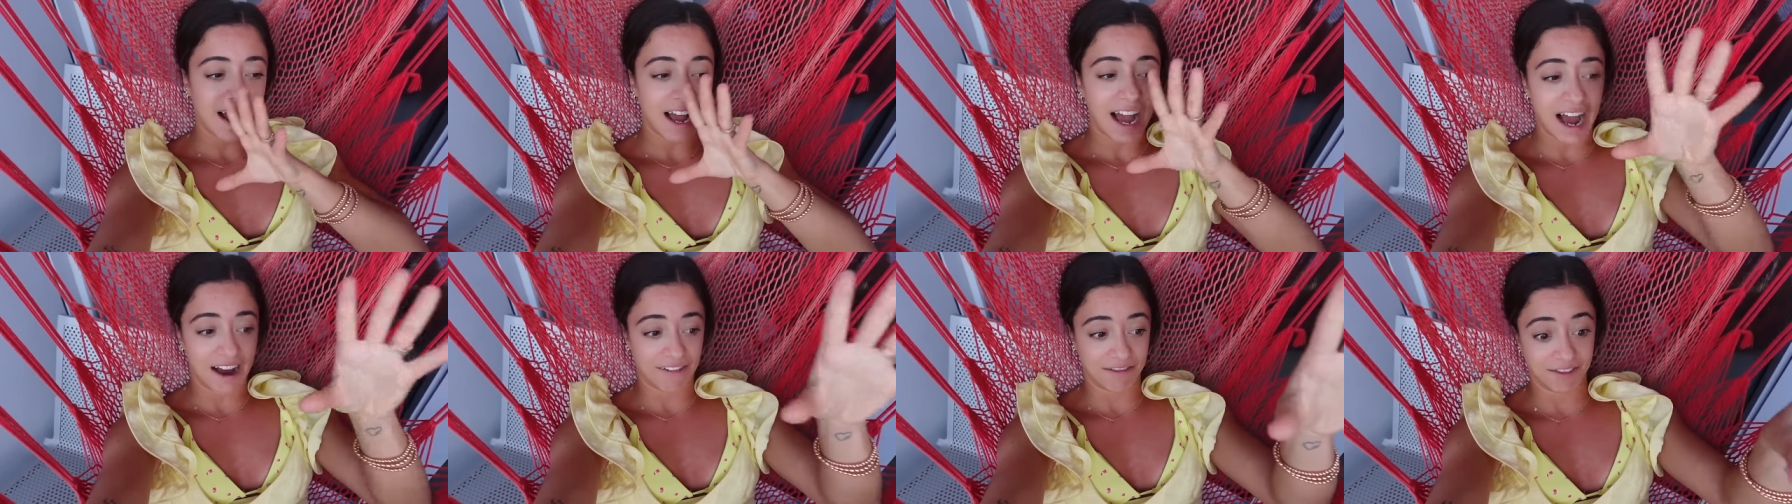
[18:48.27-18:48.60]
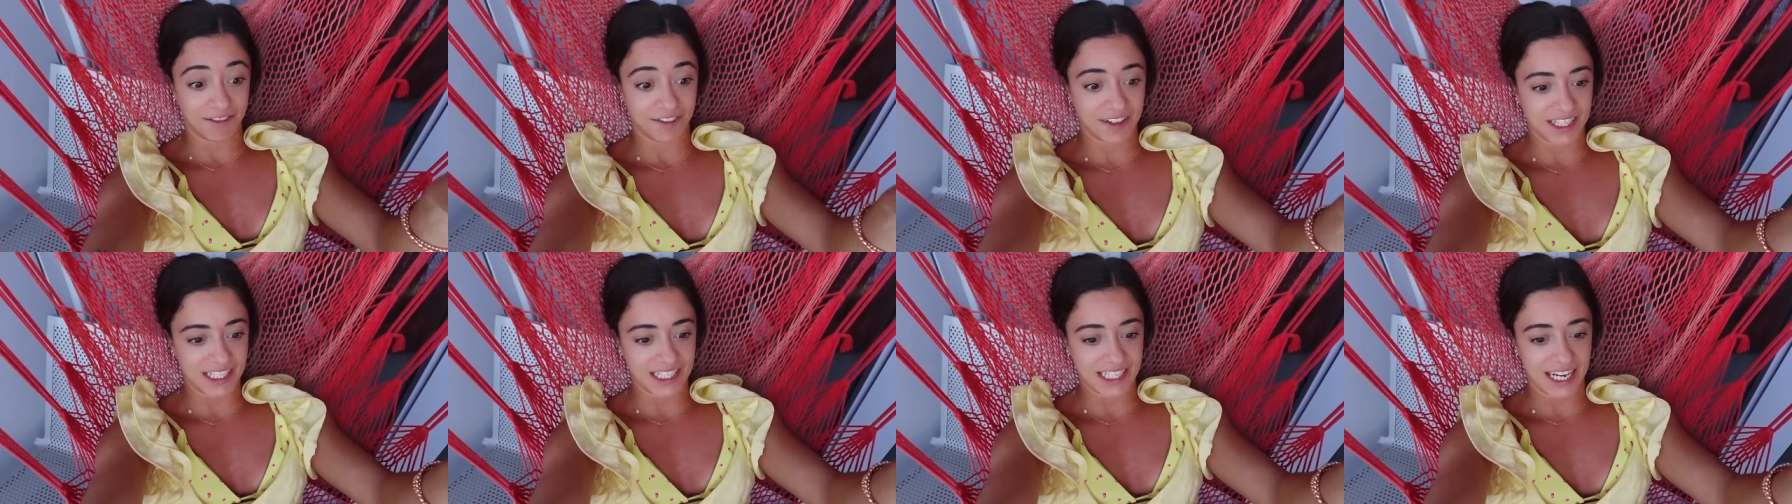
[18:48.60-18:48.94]
half
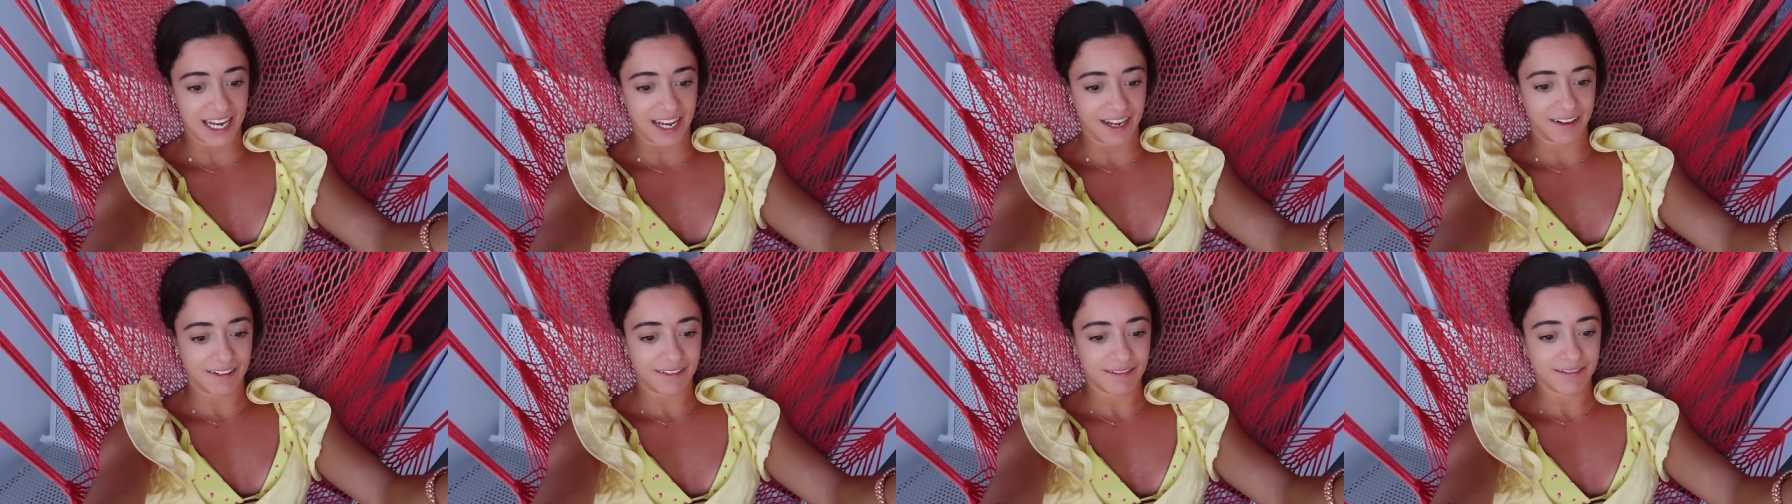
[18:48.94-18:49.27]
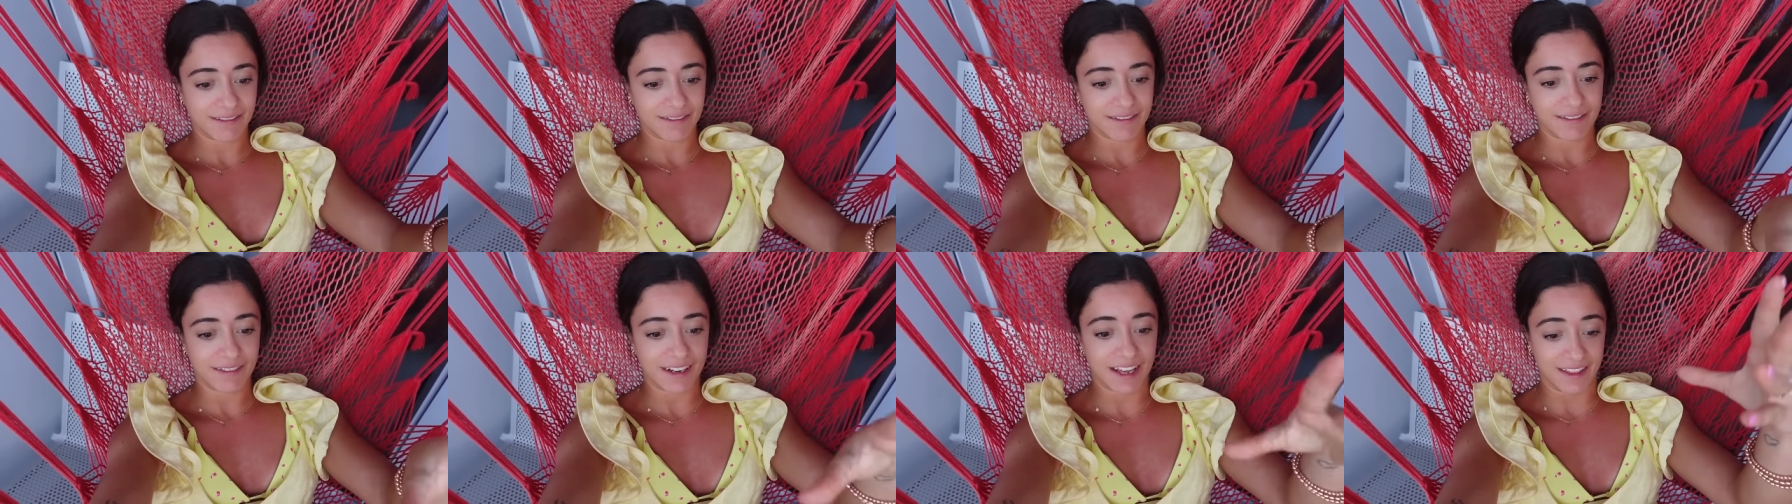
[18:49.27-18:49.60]
of the day
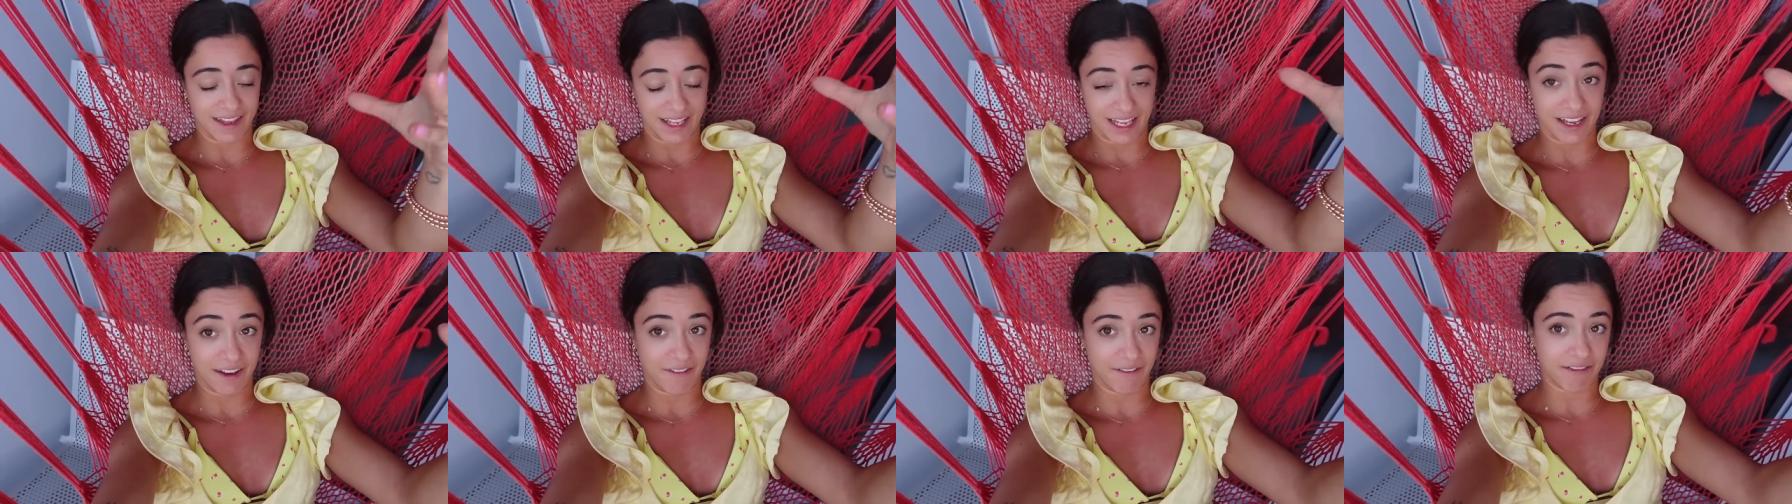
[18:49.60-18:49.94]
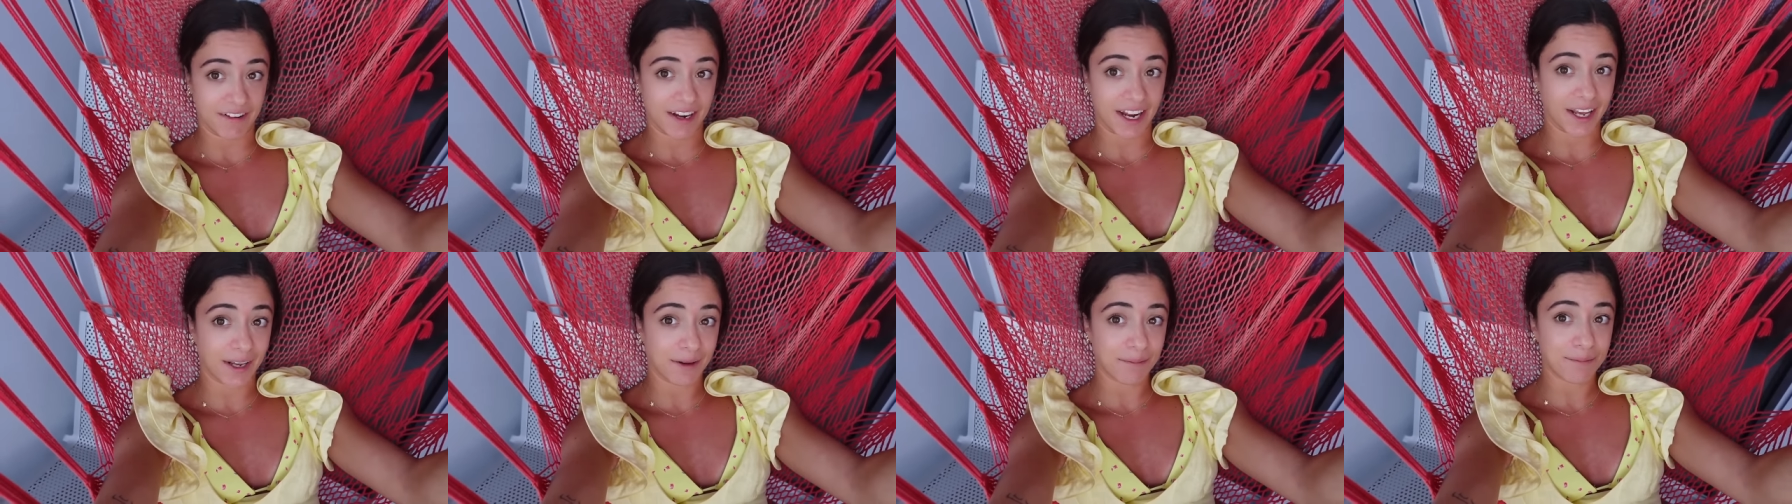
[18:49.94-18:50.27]
and the
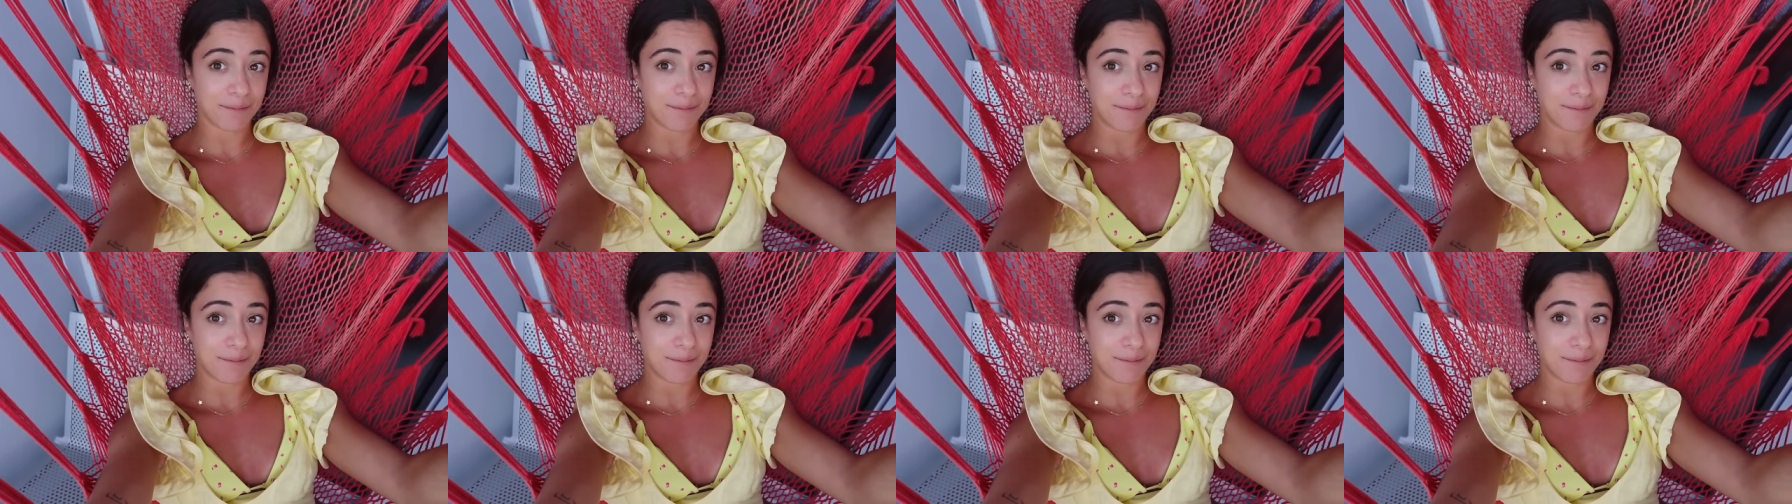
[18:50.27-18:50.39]
evening.